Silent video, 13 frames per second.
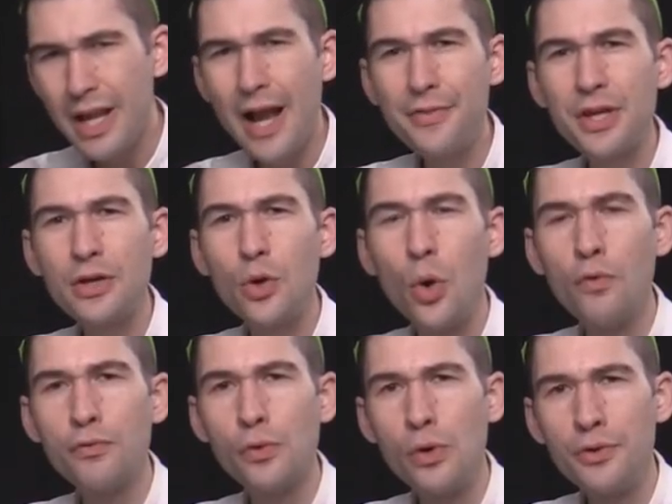I think
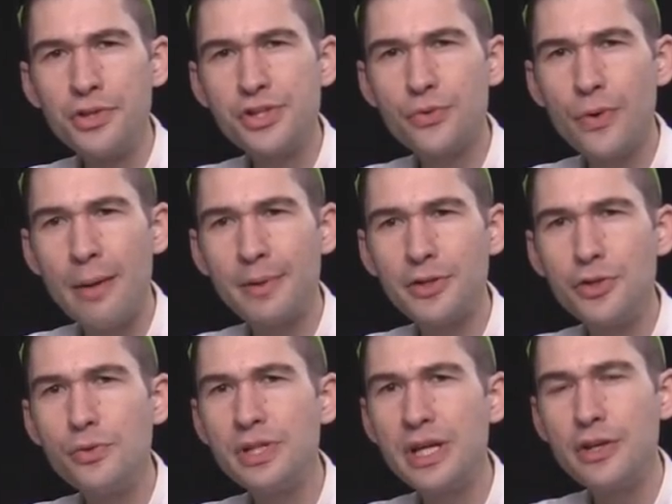overall the ceramic
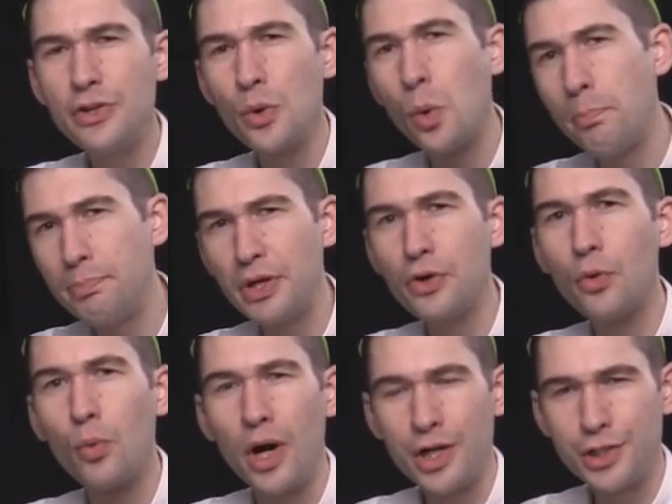no date, though a bigger
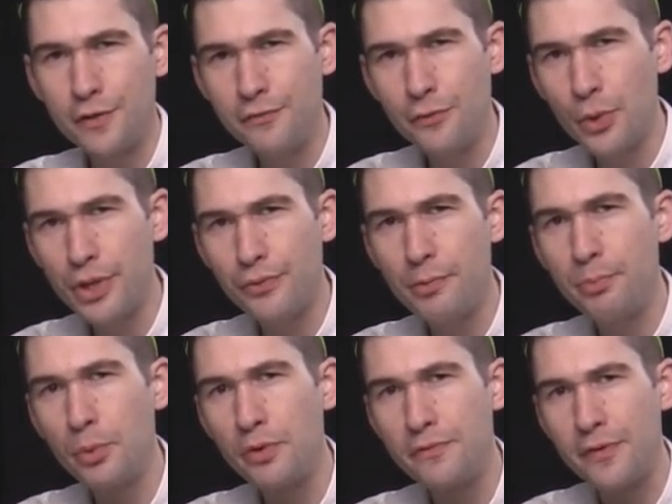watch at
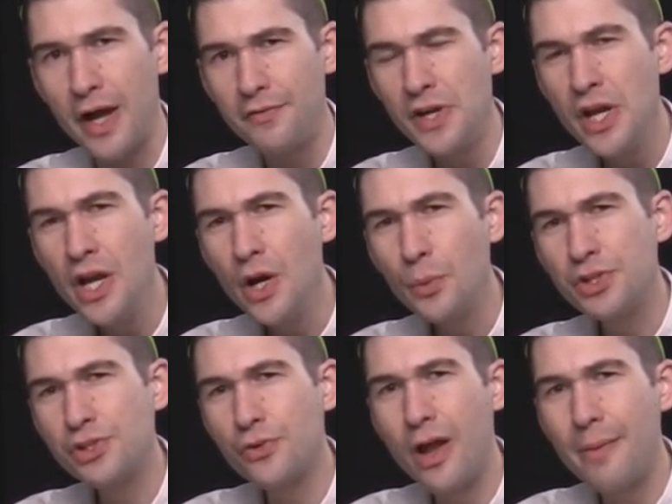43.5. With
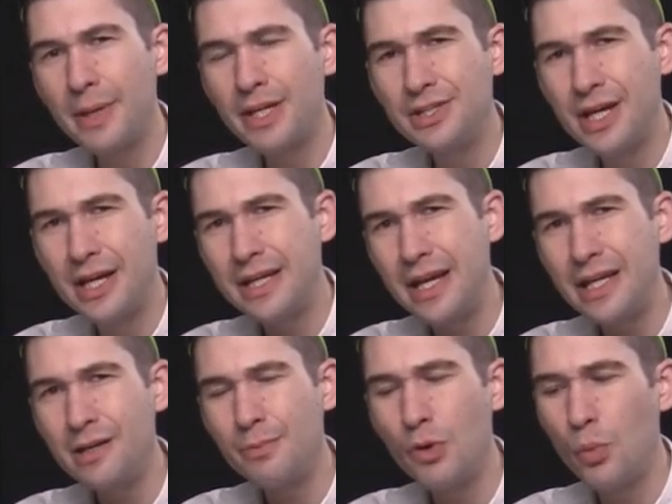ceramic and
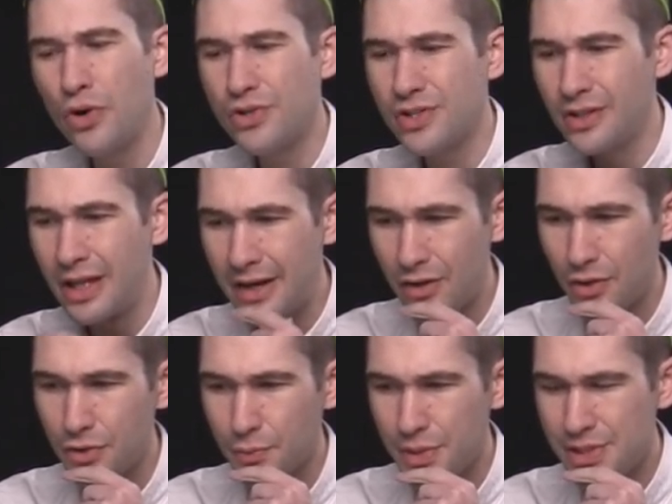titanium, it wears light
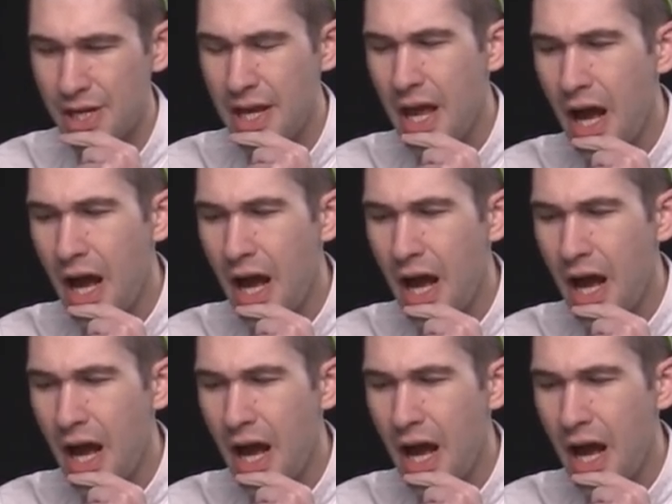on the wrist.